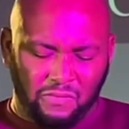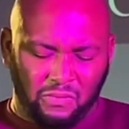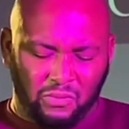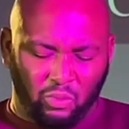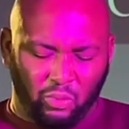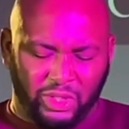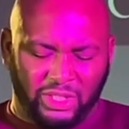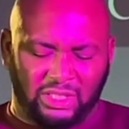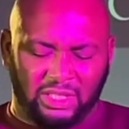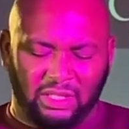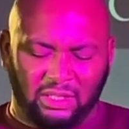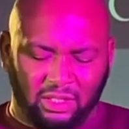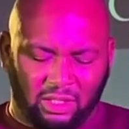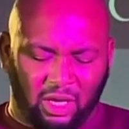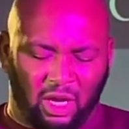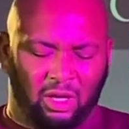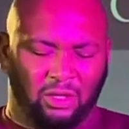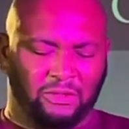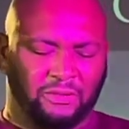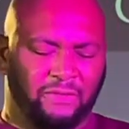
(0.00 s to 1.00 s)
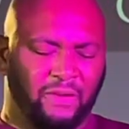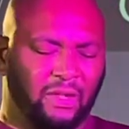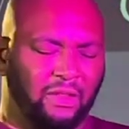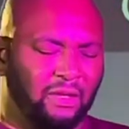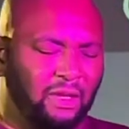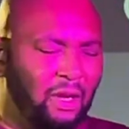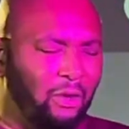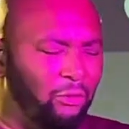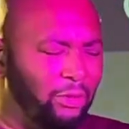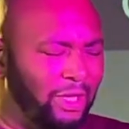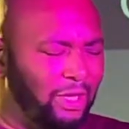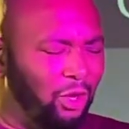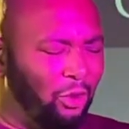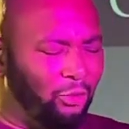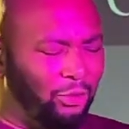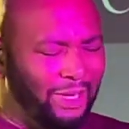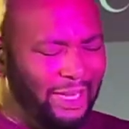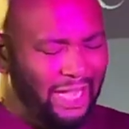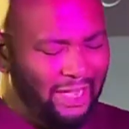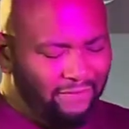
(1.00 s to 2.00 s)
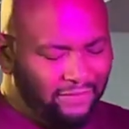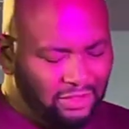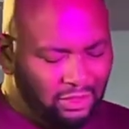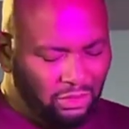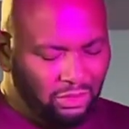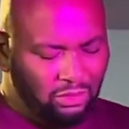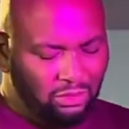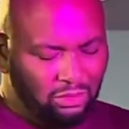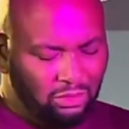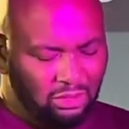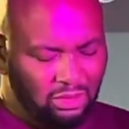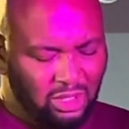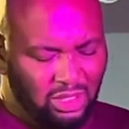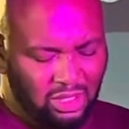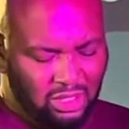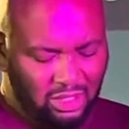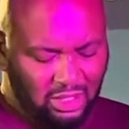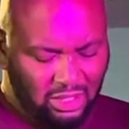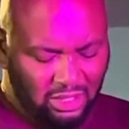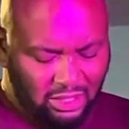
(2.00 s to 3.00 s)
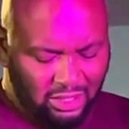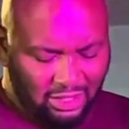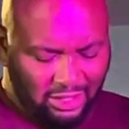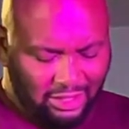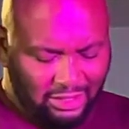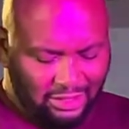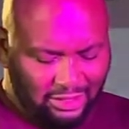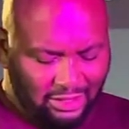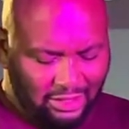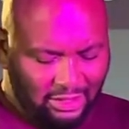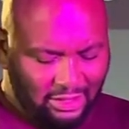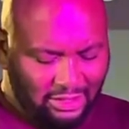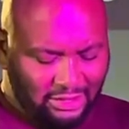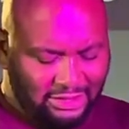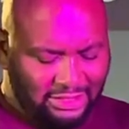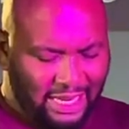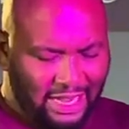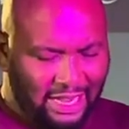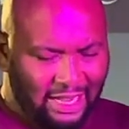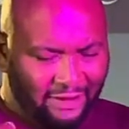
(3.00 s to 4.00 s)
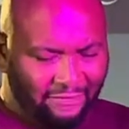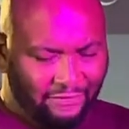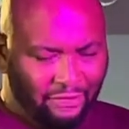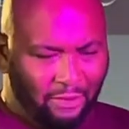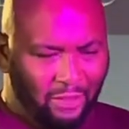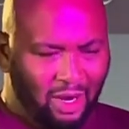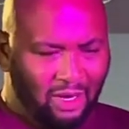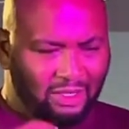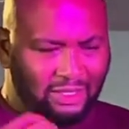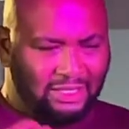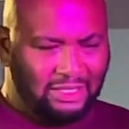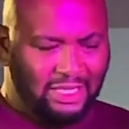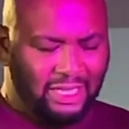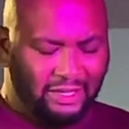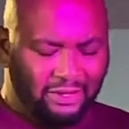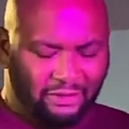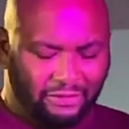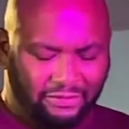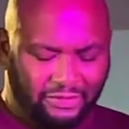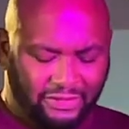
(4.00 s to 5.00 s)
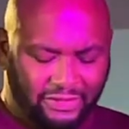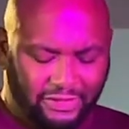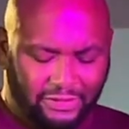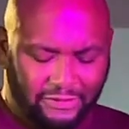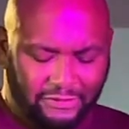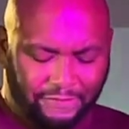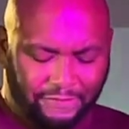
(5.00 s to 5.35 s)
We see the cost, Father God. We know we have to die from ourselves